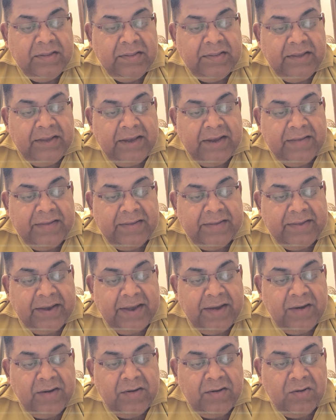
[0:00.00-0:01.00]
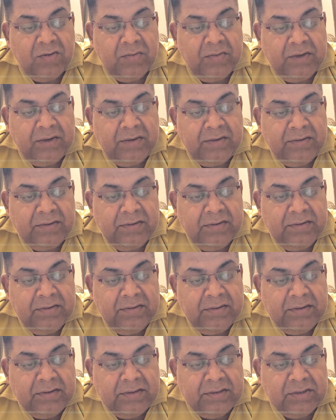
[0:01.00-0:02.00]
They are the thyroid tumor,
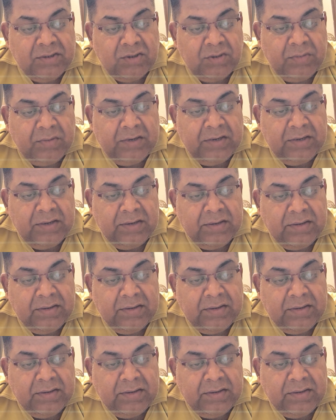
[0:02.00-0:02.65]
stromal